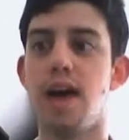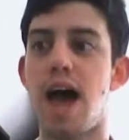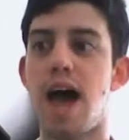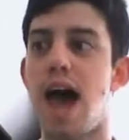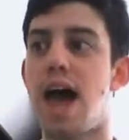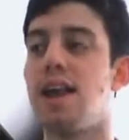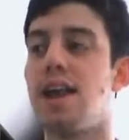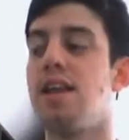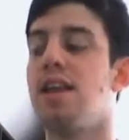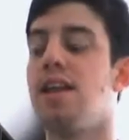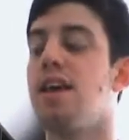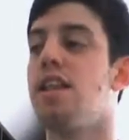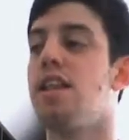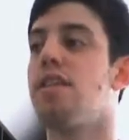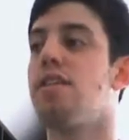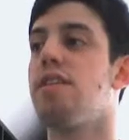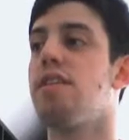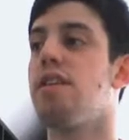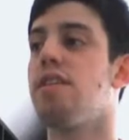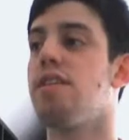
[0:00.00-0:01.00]
And
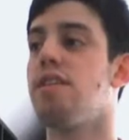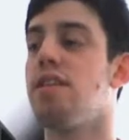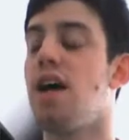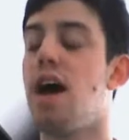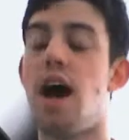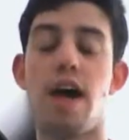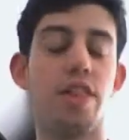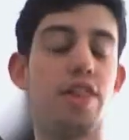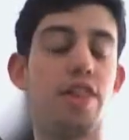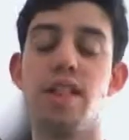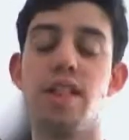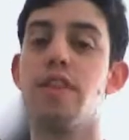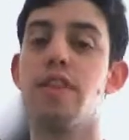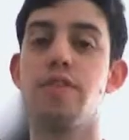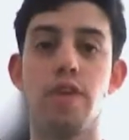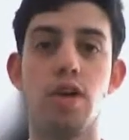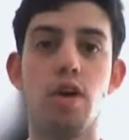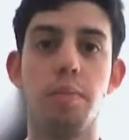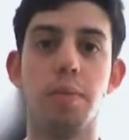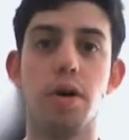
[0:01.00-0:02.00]
I think that's
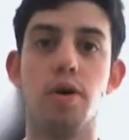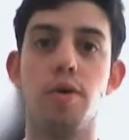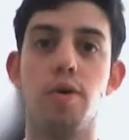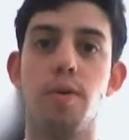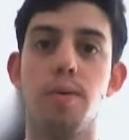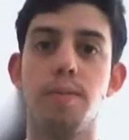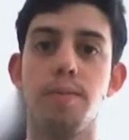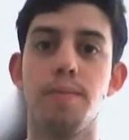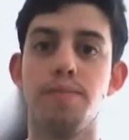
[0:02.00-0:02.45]
phenomenal.